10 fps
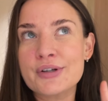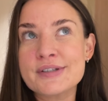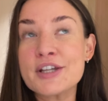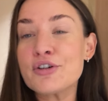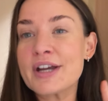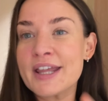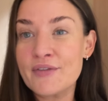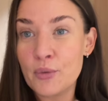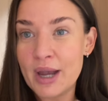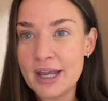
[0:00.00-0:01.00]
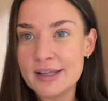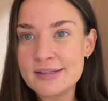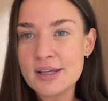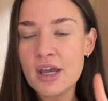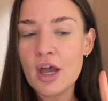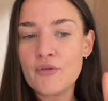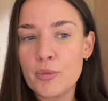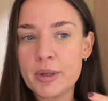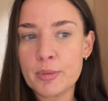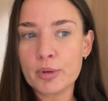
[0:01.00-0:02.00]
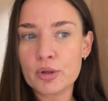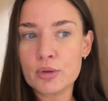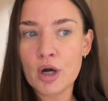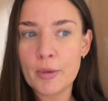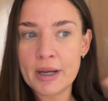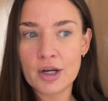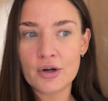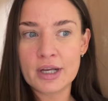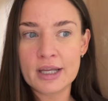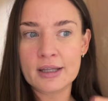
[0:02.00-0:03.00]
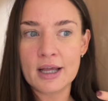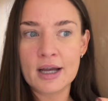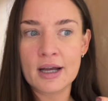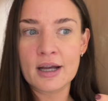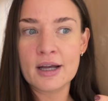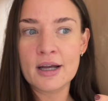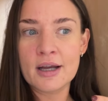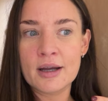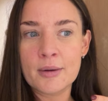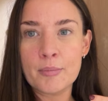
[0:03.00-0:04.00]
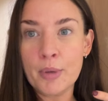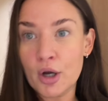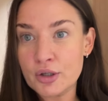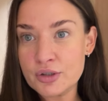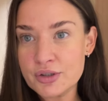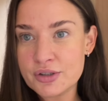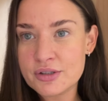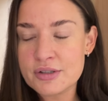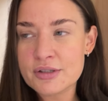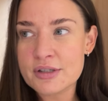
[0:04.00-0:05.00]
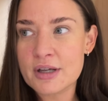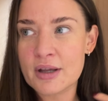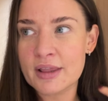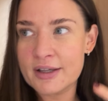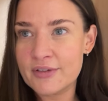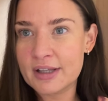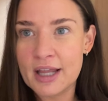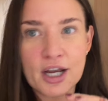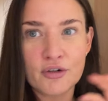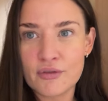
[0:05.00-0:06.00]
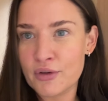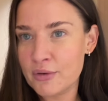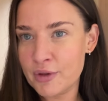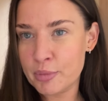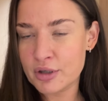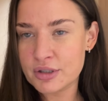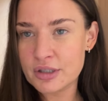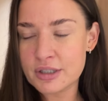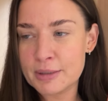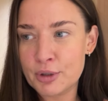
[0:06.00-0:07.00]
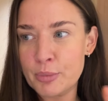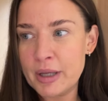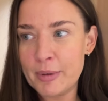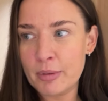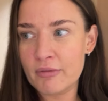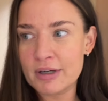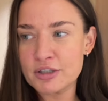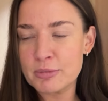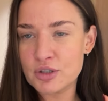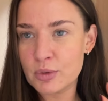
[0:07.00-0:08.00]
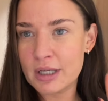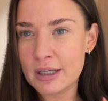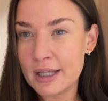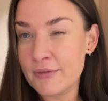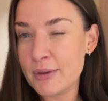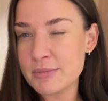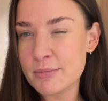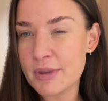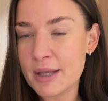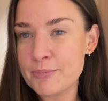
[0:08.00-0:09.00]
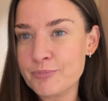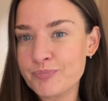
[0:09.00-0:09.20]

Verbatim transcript: secret giveaways for people who comment on E L R posts, leaving like a review of the product, and I'm going to pick people at random each week and give them something.